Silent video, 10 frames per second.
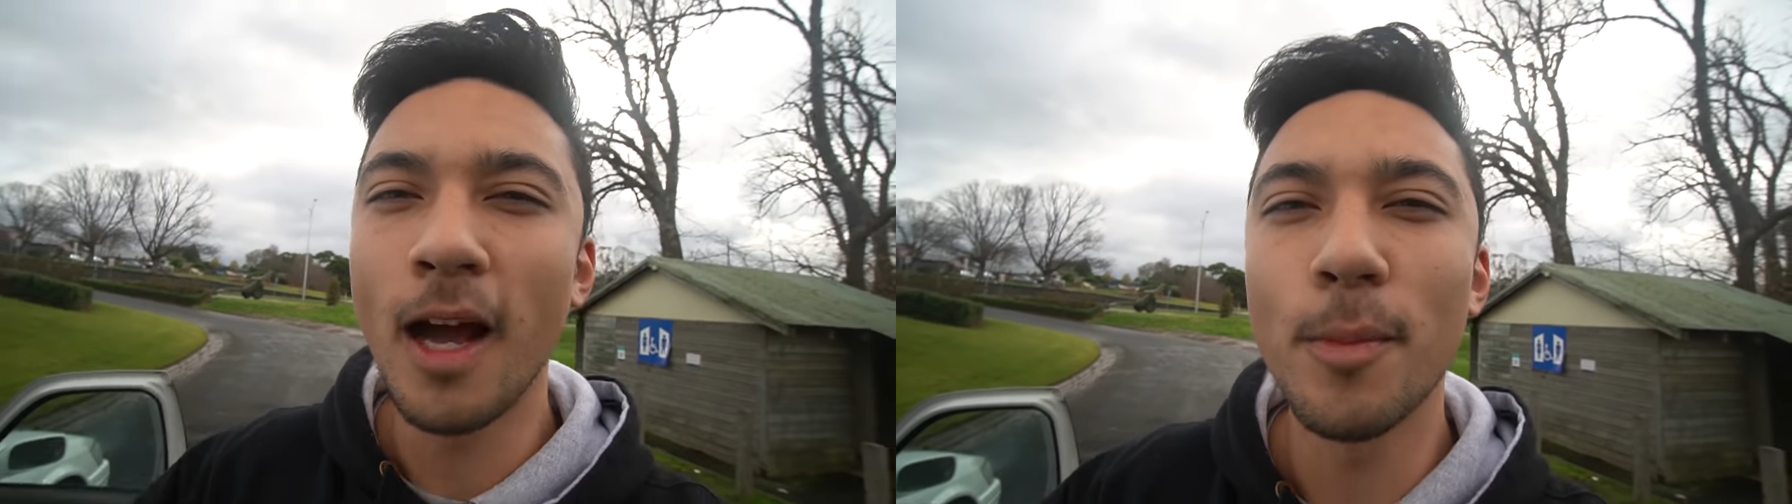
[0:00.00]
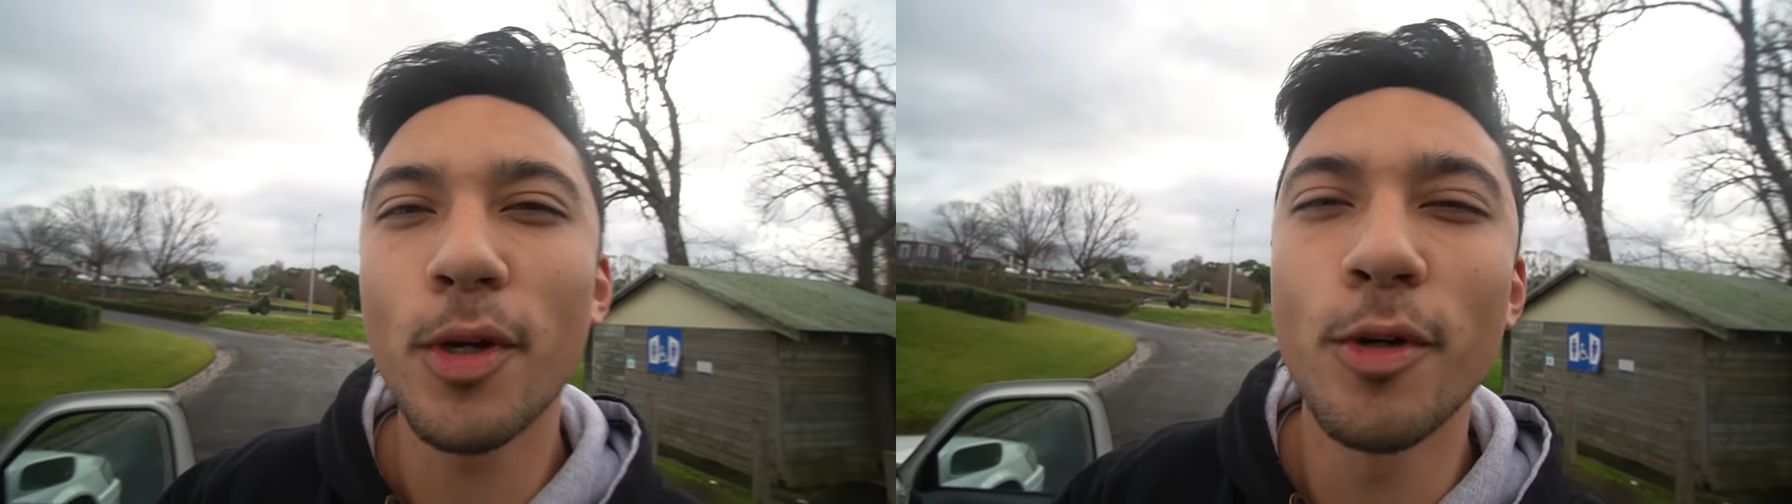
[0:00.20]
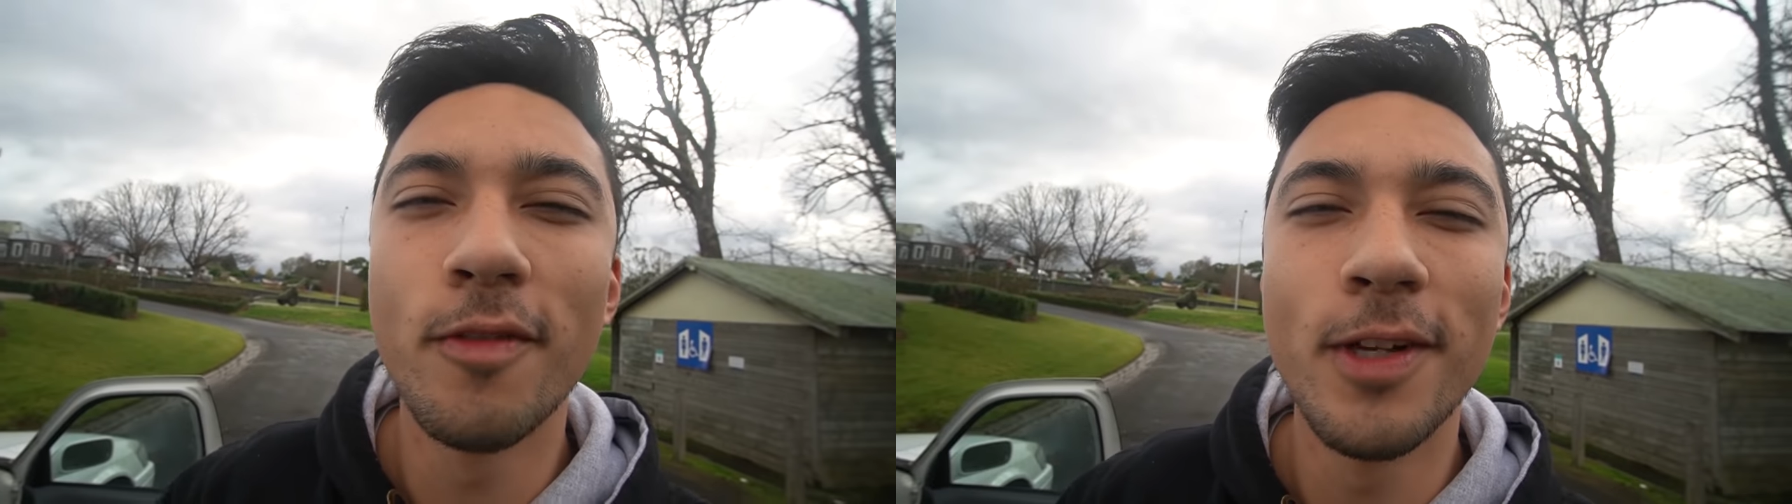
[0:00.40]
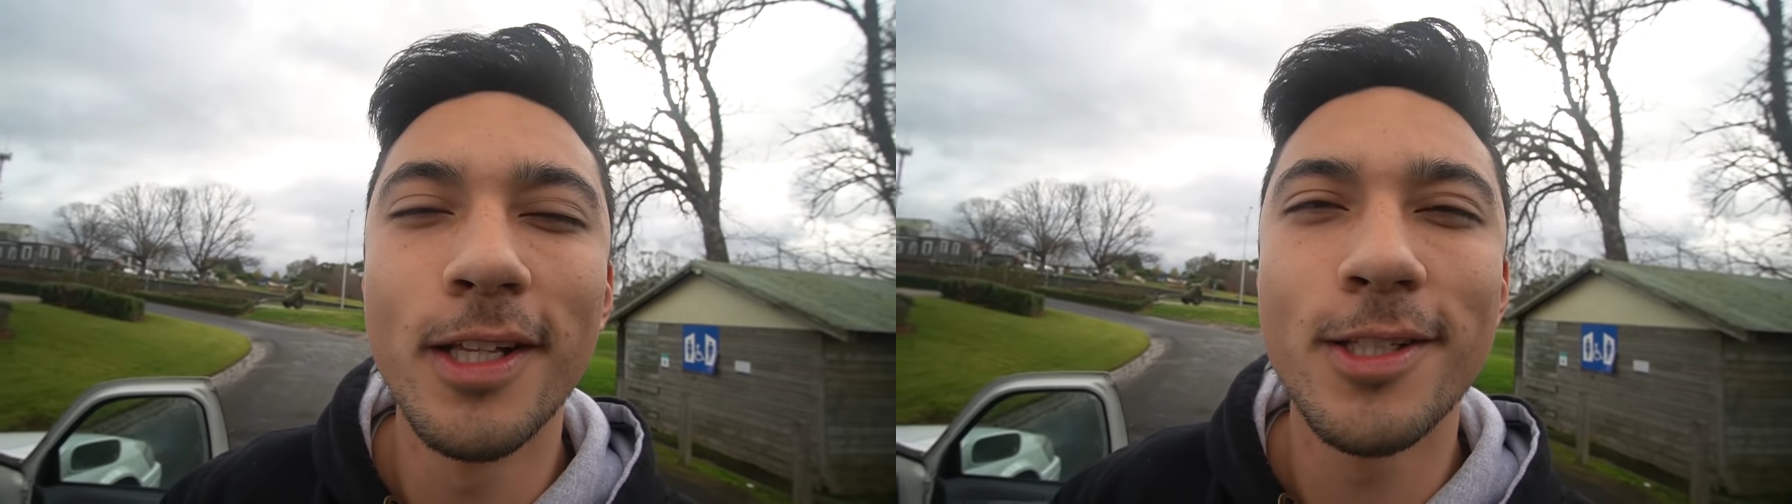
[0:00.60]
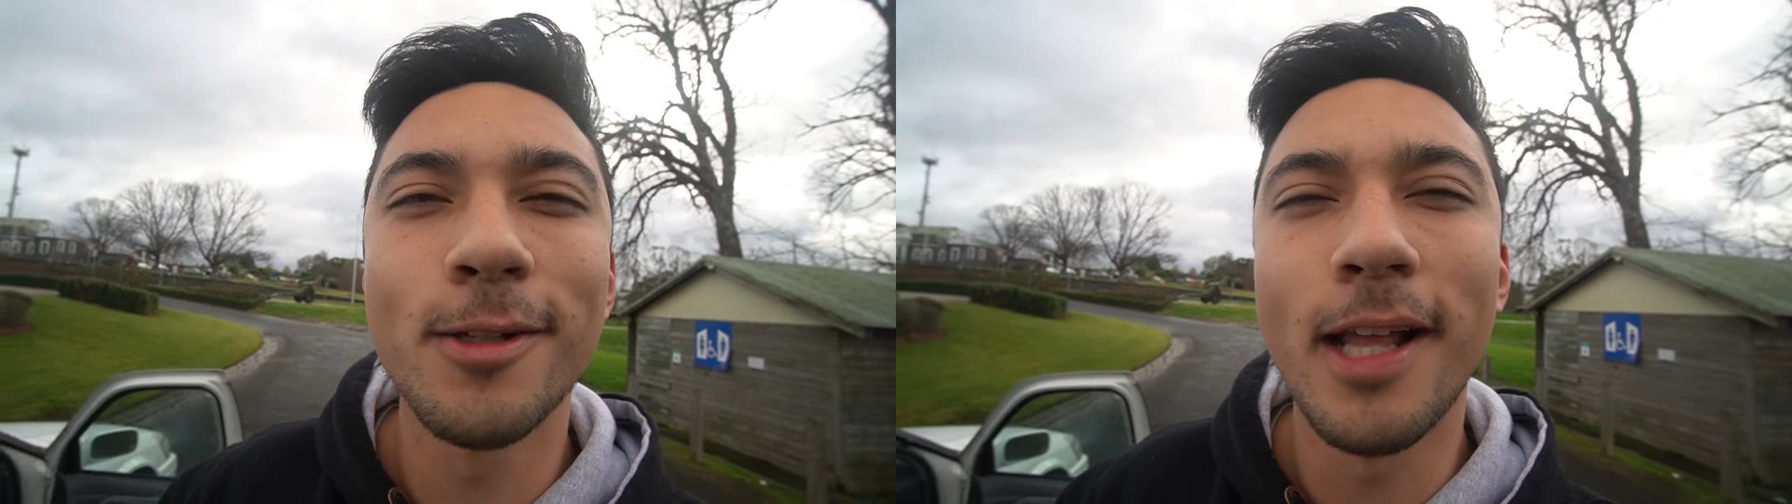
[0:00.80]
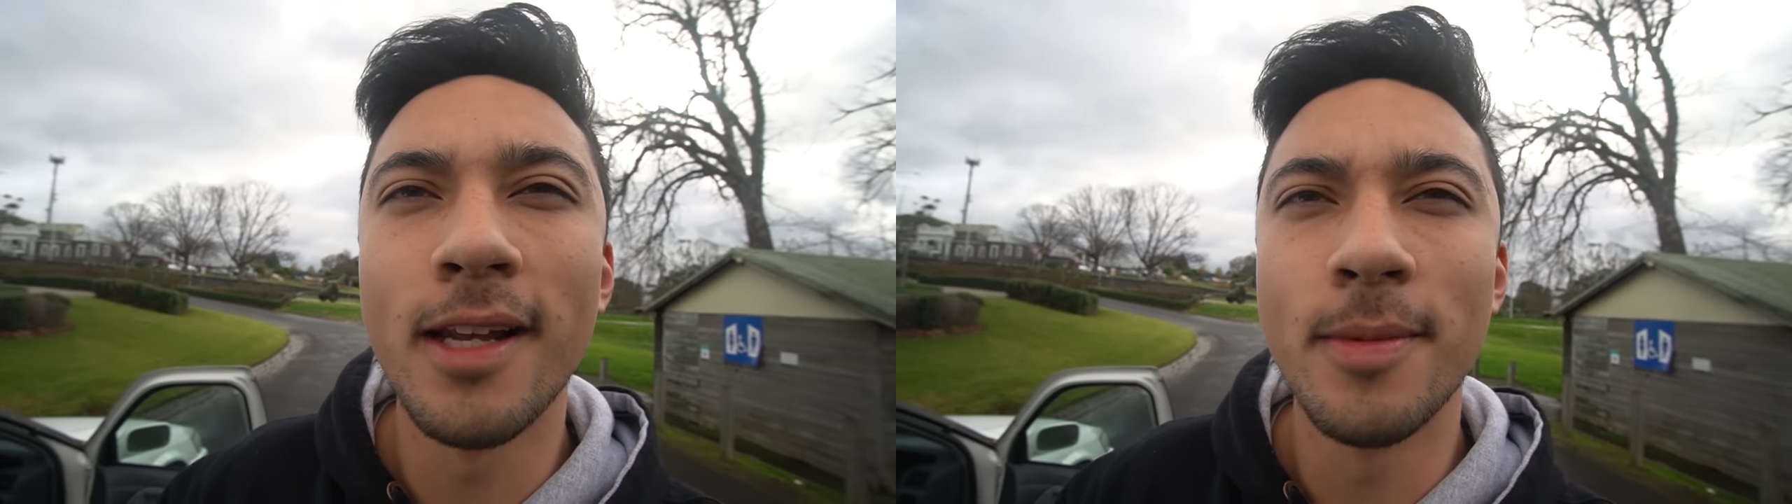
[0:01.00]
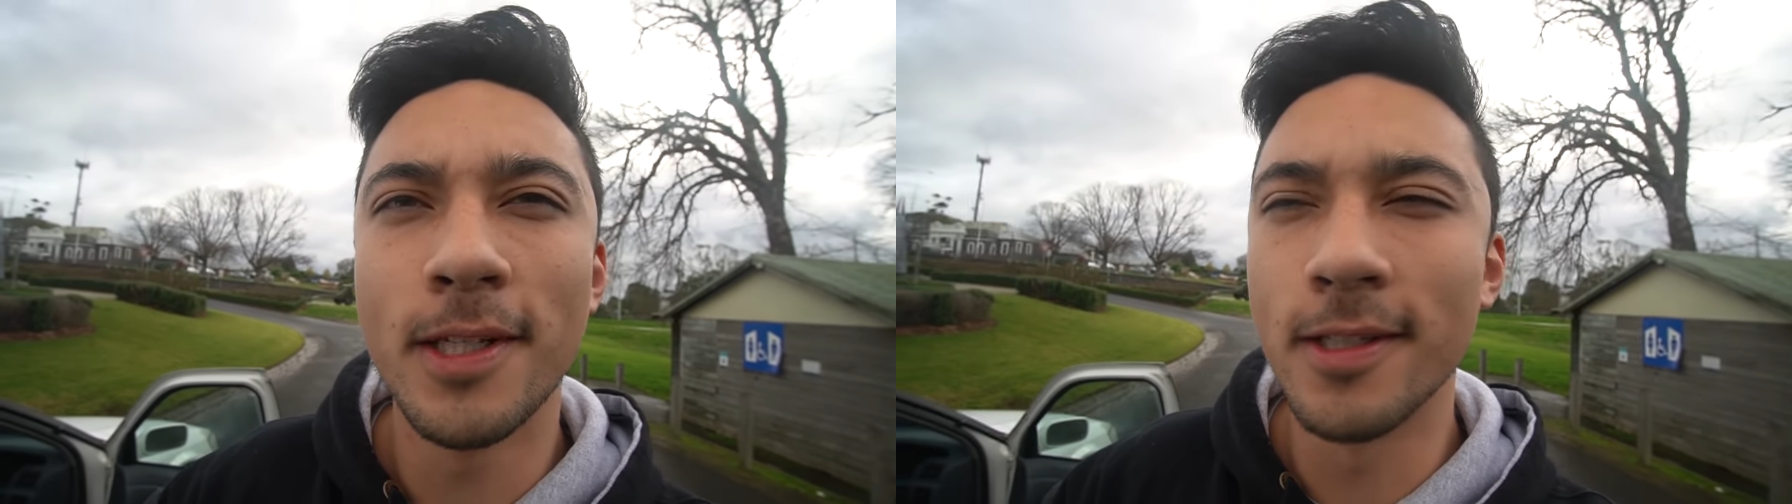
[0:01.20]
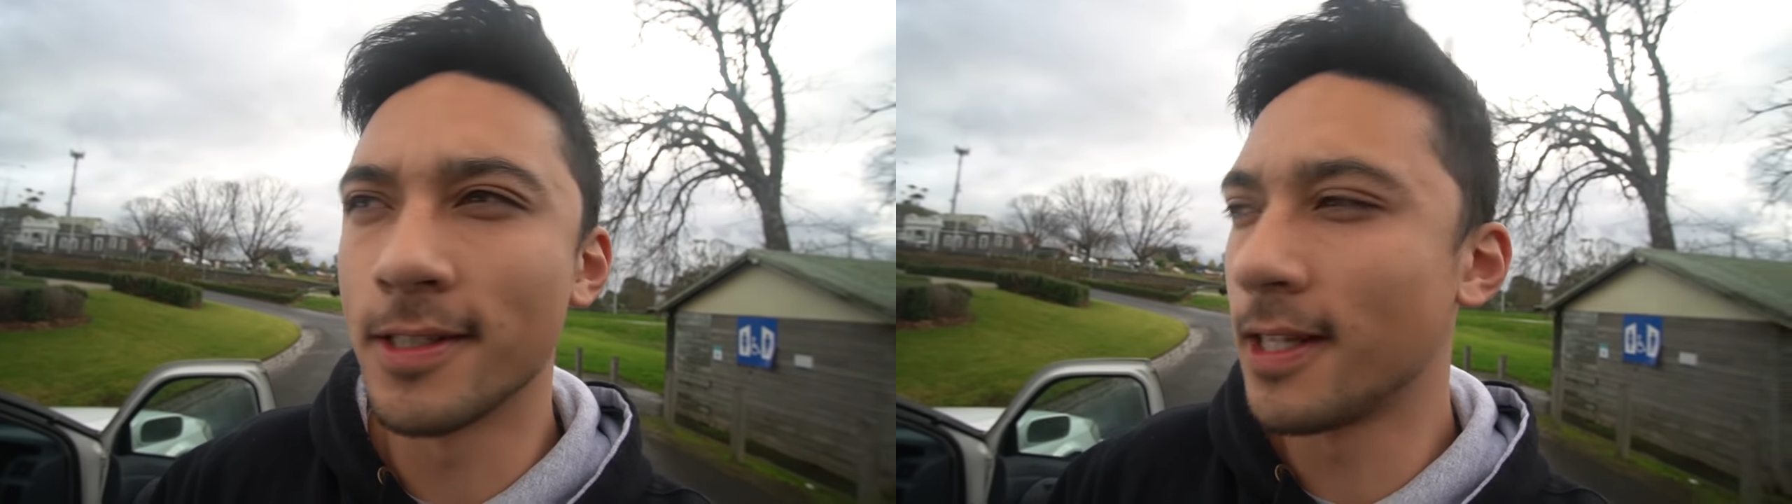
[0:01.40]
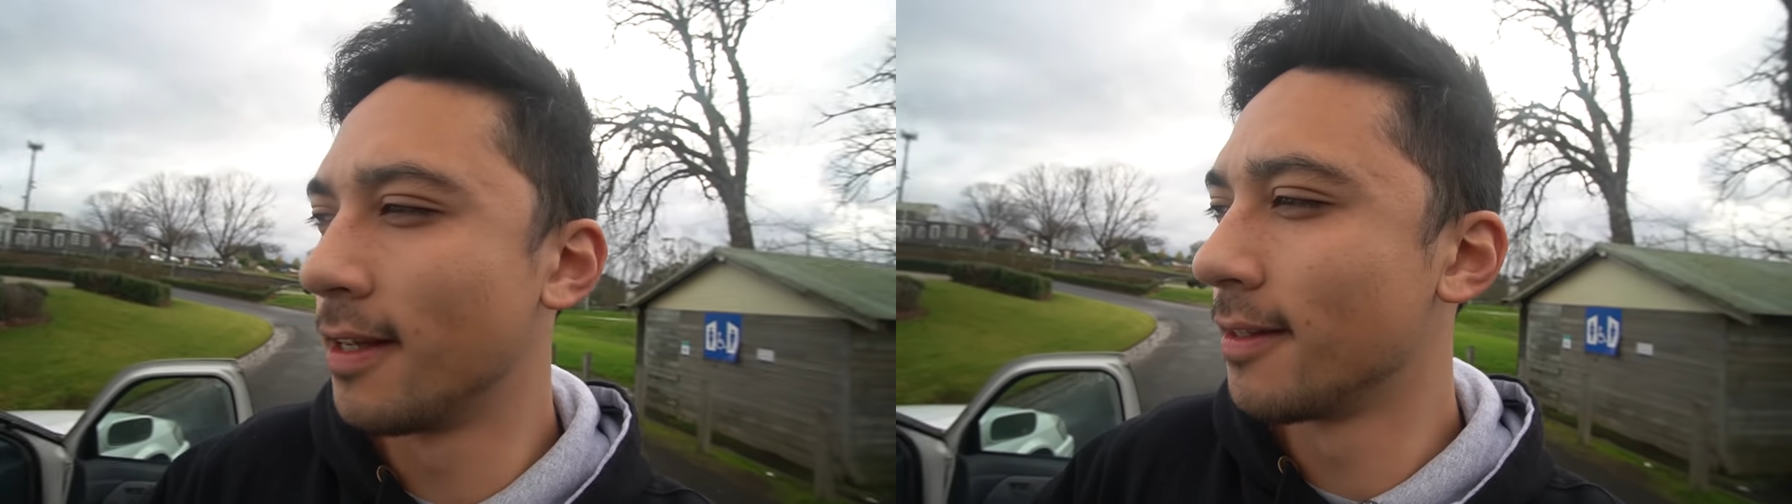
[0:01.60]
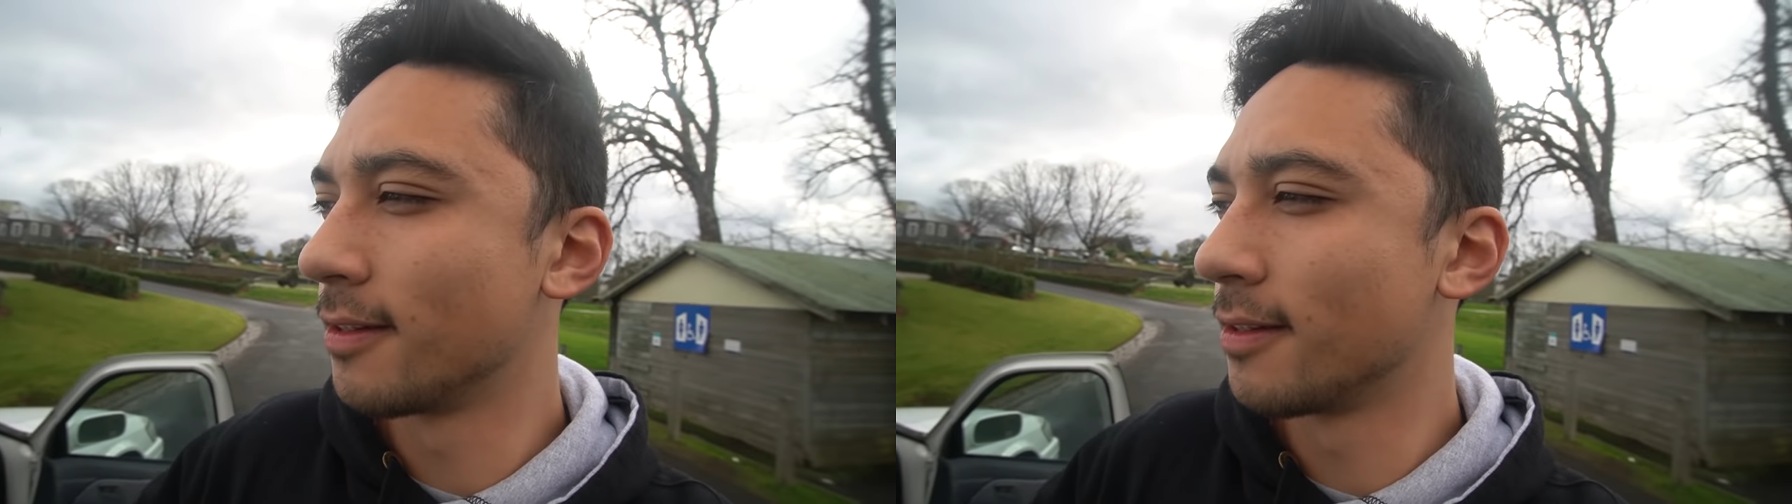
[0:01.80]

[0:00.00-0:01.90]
I'm not gonna reveal it till later because